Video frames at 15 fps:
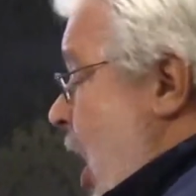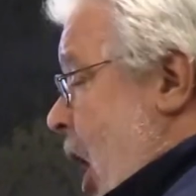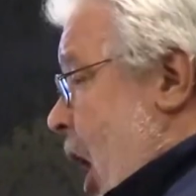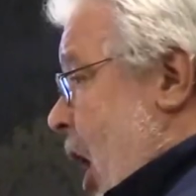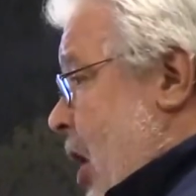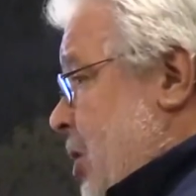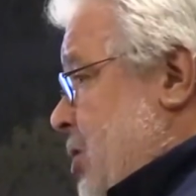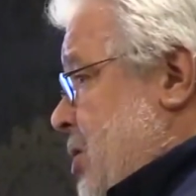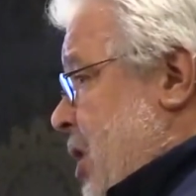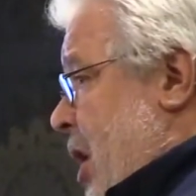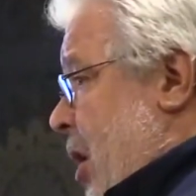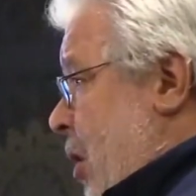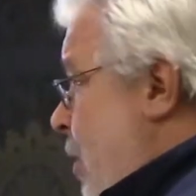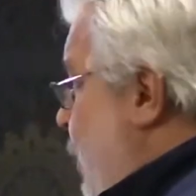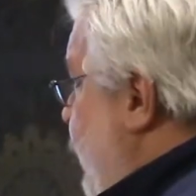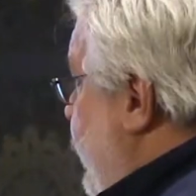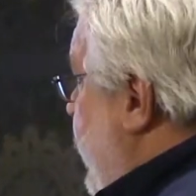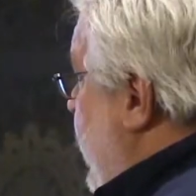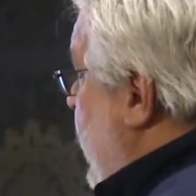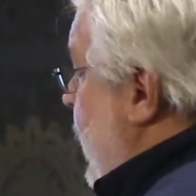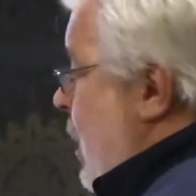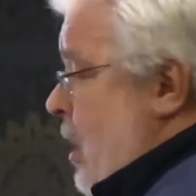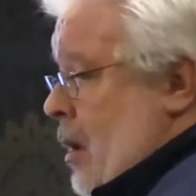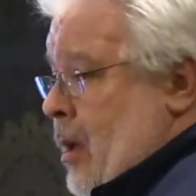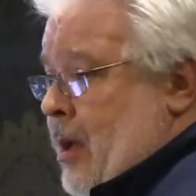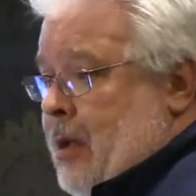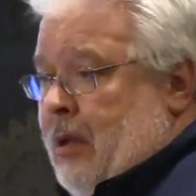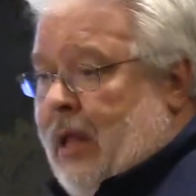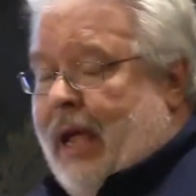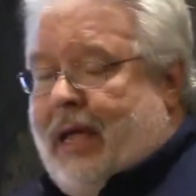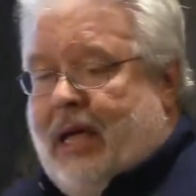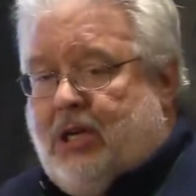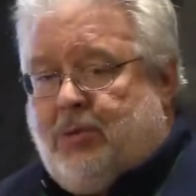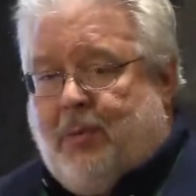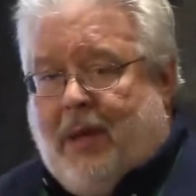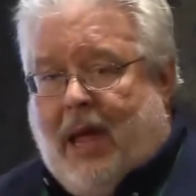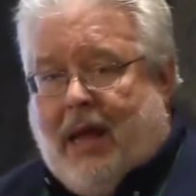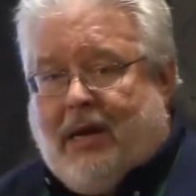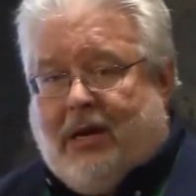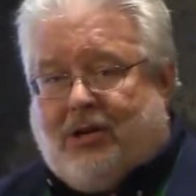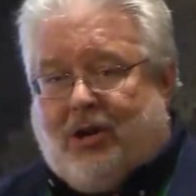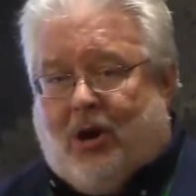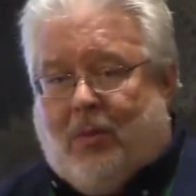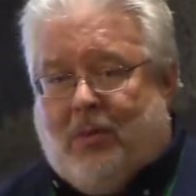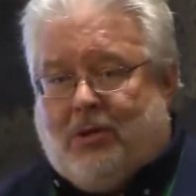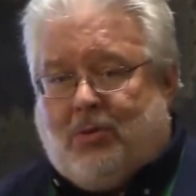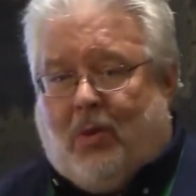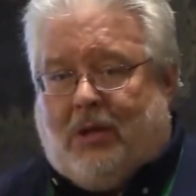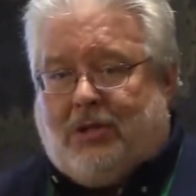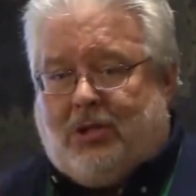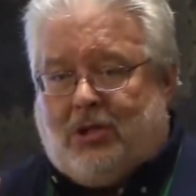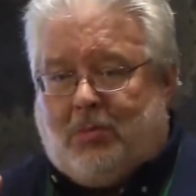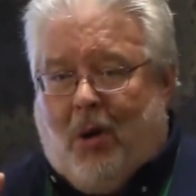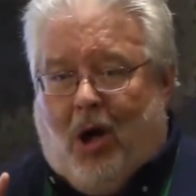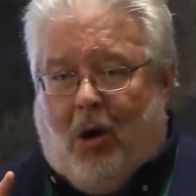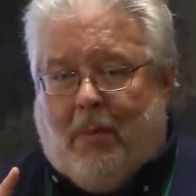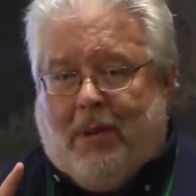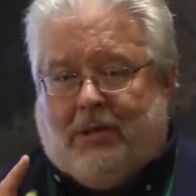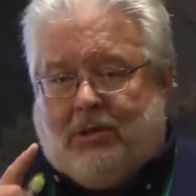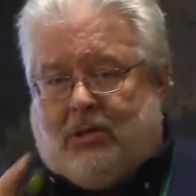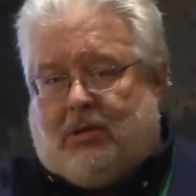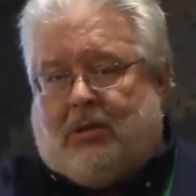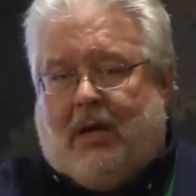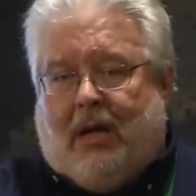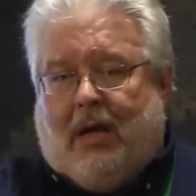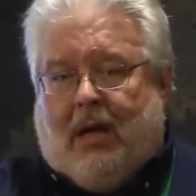Also, like SBA determines what's small business,